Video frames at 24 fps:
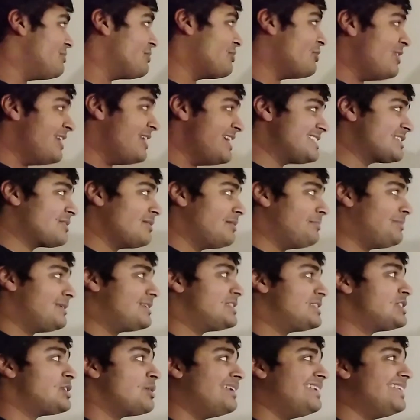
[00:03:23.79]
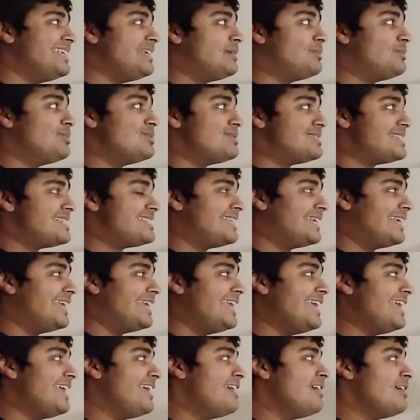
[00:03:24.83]
we've got n squared plus 2n equals this thing
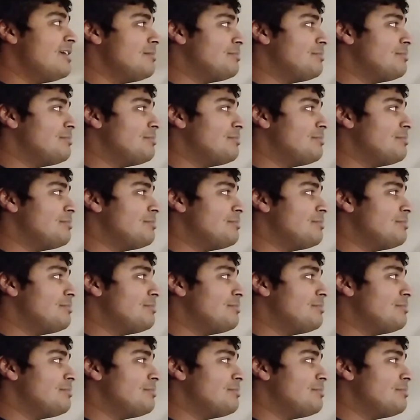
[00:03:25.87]
here,